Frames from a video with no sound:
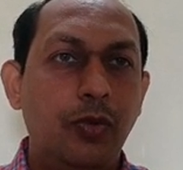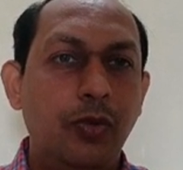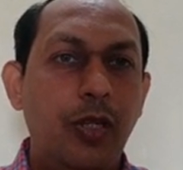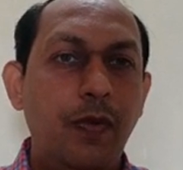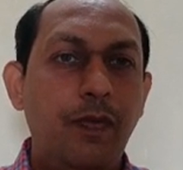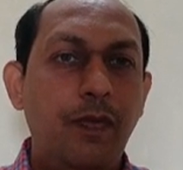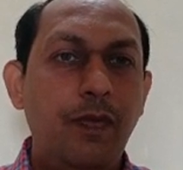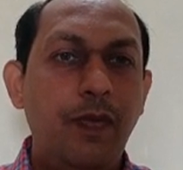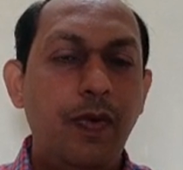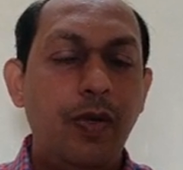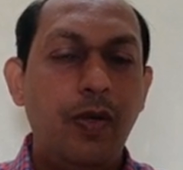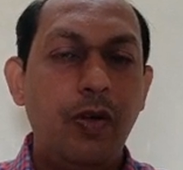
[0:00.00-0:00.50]
If
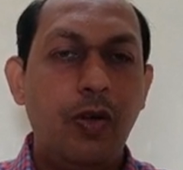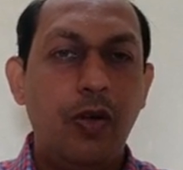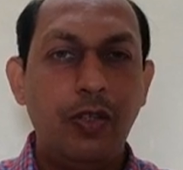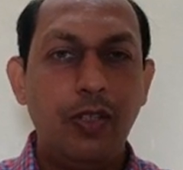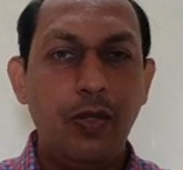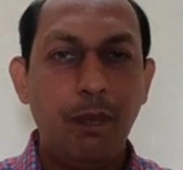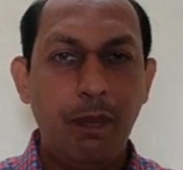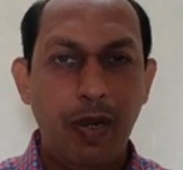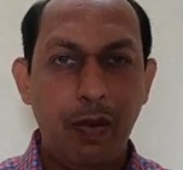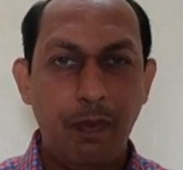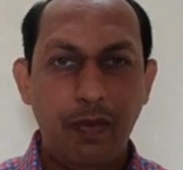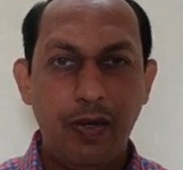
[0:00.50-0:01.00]
we on the
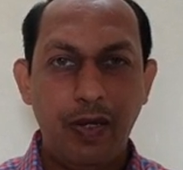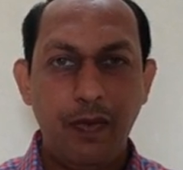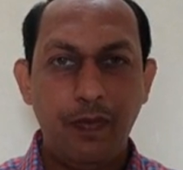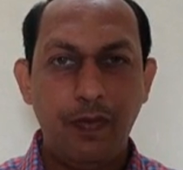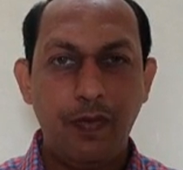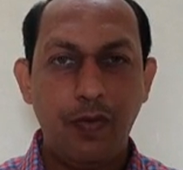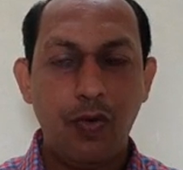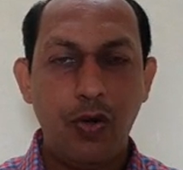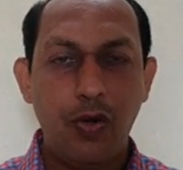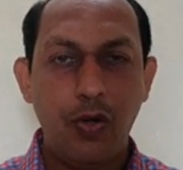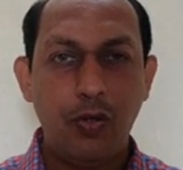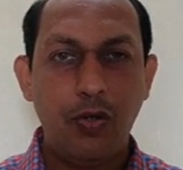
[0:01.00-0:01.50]
paper, if
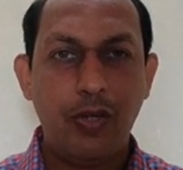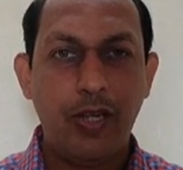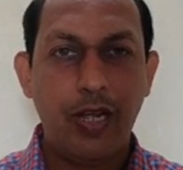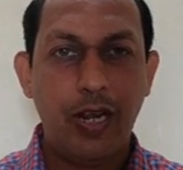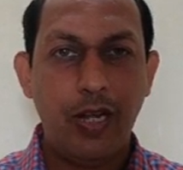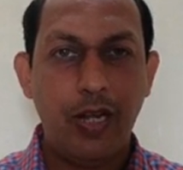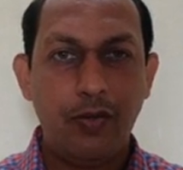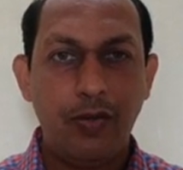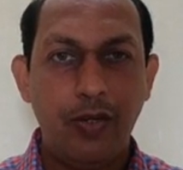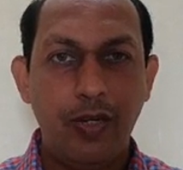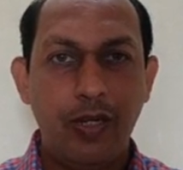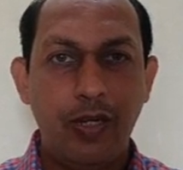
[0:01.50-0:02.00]
you want to
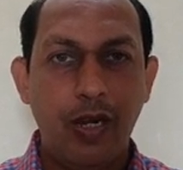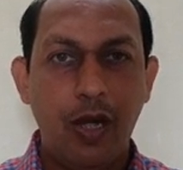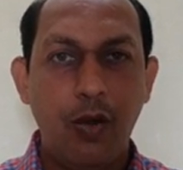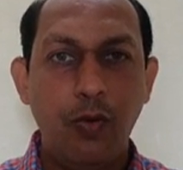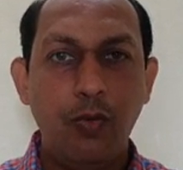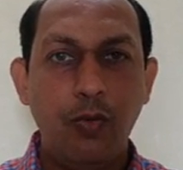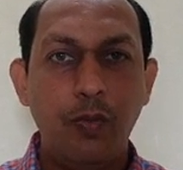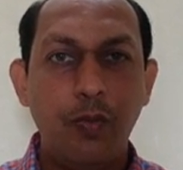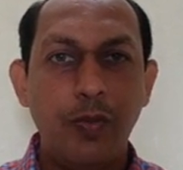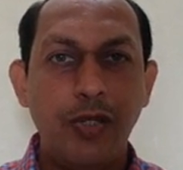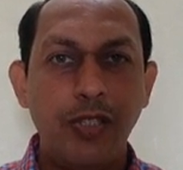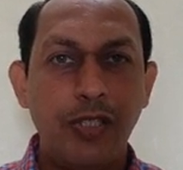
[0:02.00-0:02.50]
calculate
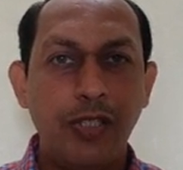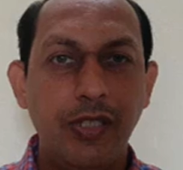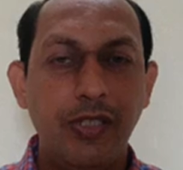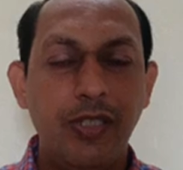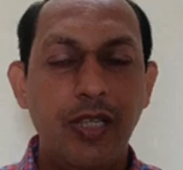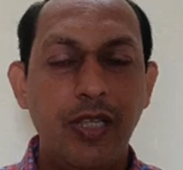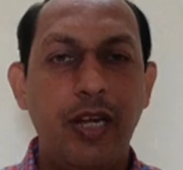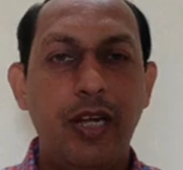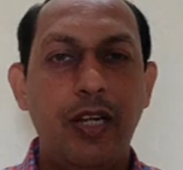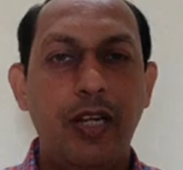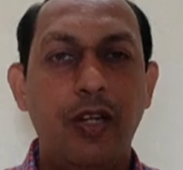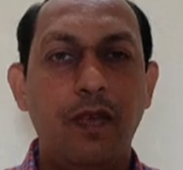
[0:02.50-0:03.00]
how much is the
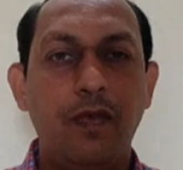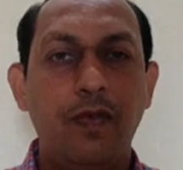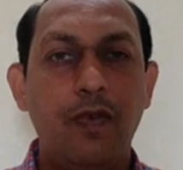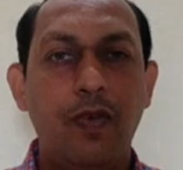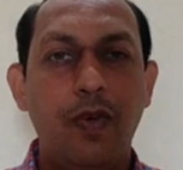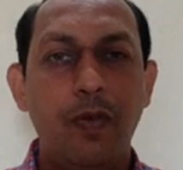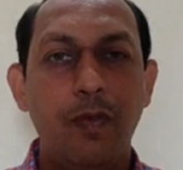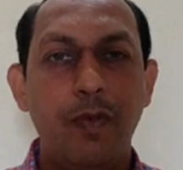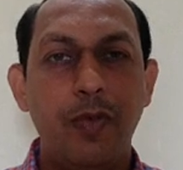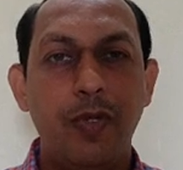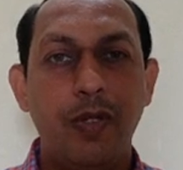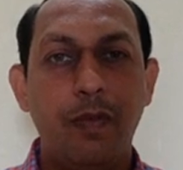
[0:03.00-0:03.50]
heat of
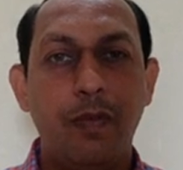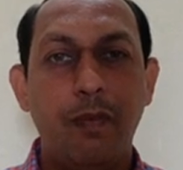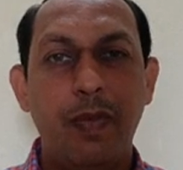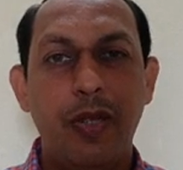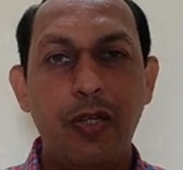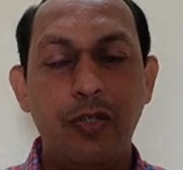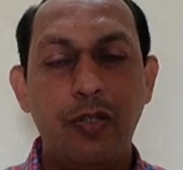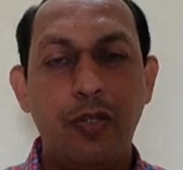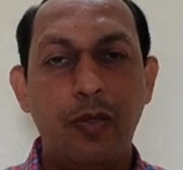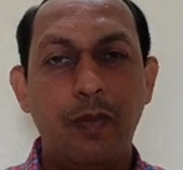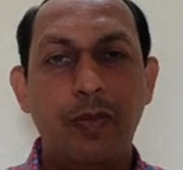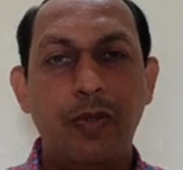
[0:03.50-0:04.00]
formation
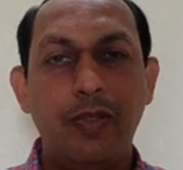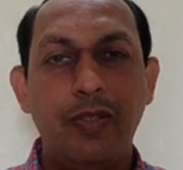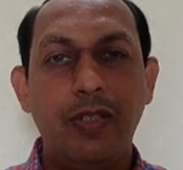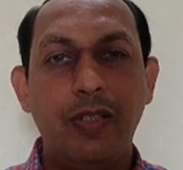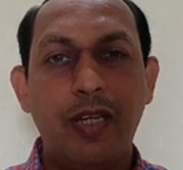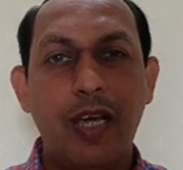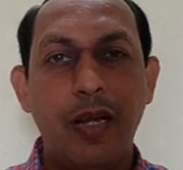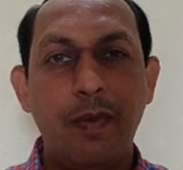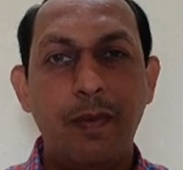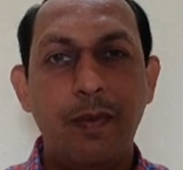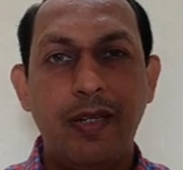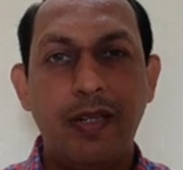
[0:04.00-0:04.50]
based upon the
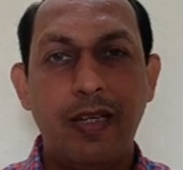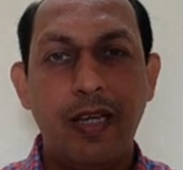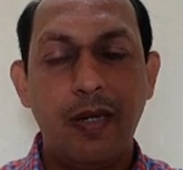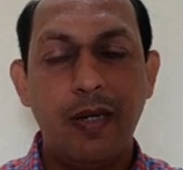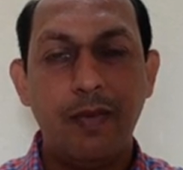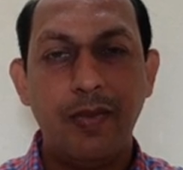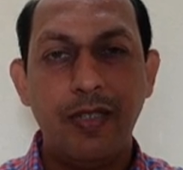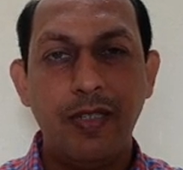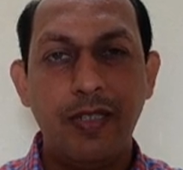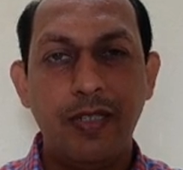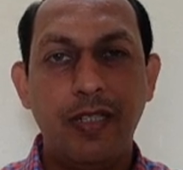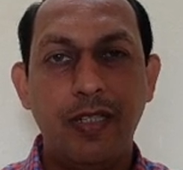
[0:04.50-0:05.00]

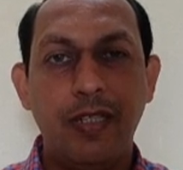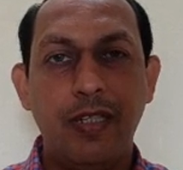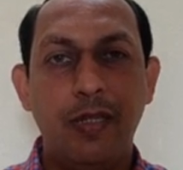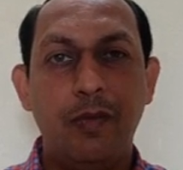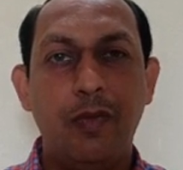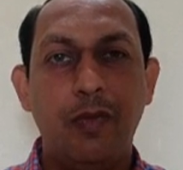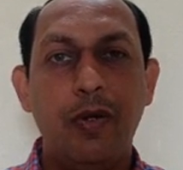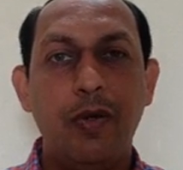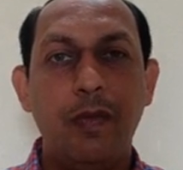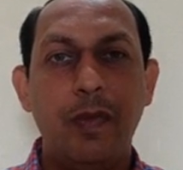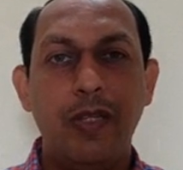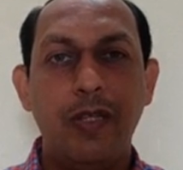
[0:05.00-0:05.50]
carbon-carbon single
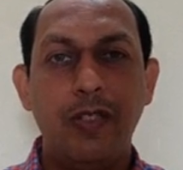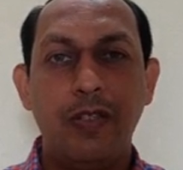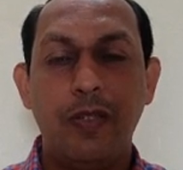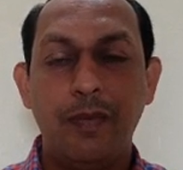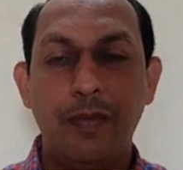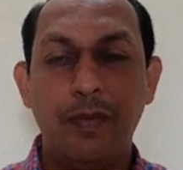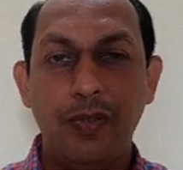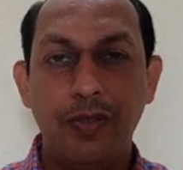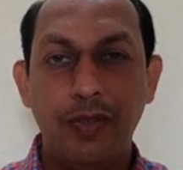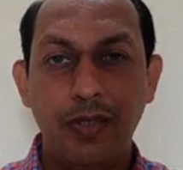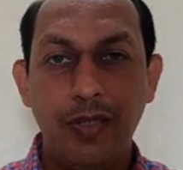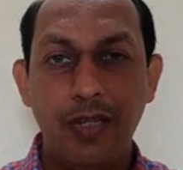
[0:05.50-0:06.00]
bond, based
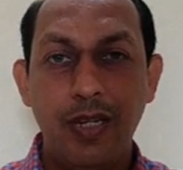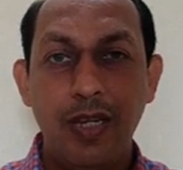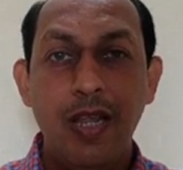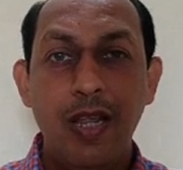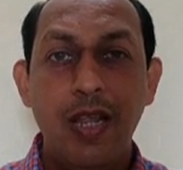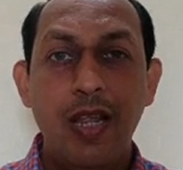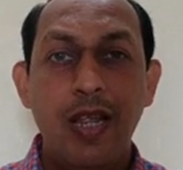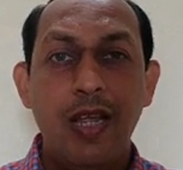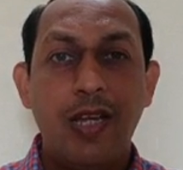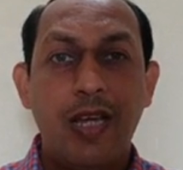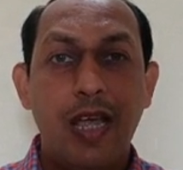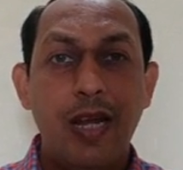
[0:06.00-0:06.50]
upon the
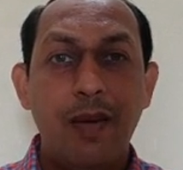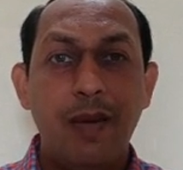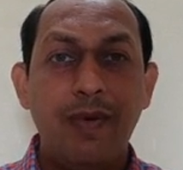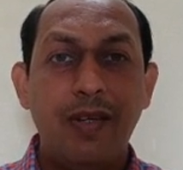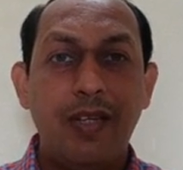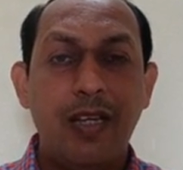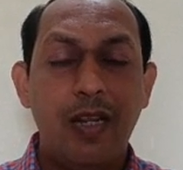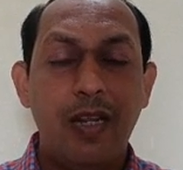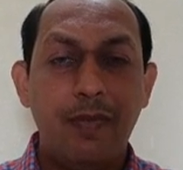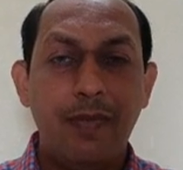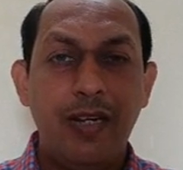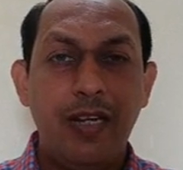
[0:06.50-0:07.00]

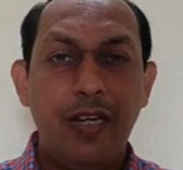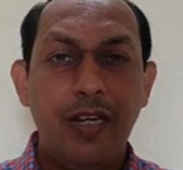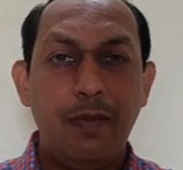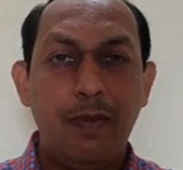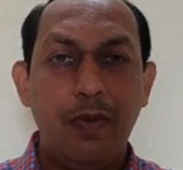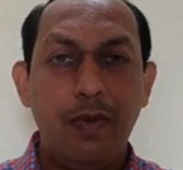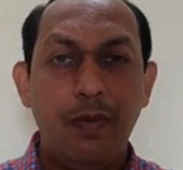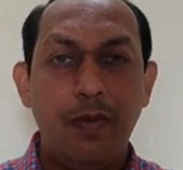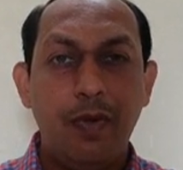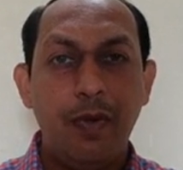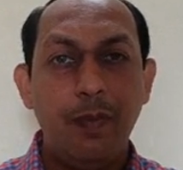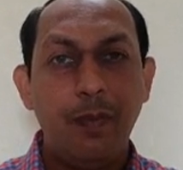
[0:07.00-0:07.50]
carbon-carbon double
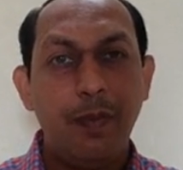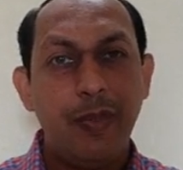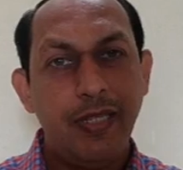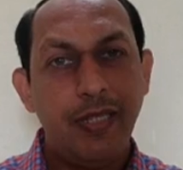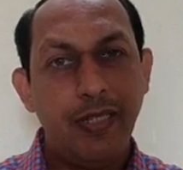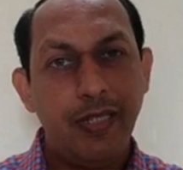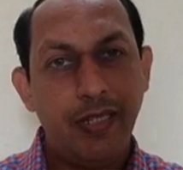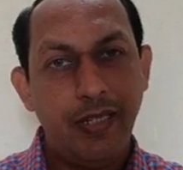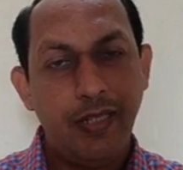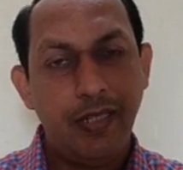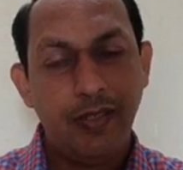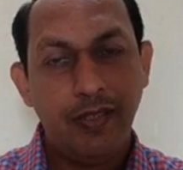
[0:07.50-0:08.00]
bond
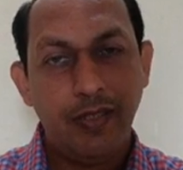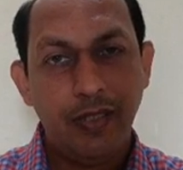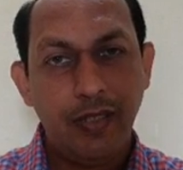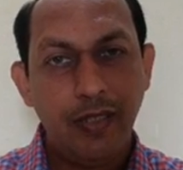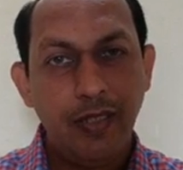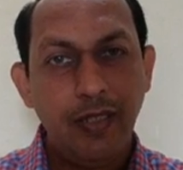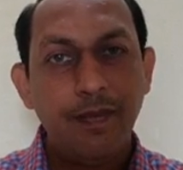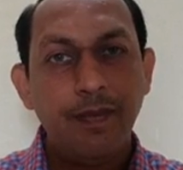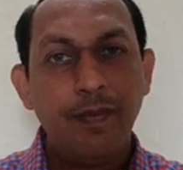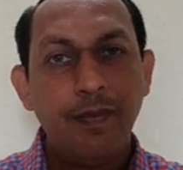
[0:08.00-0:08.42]
present in the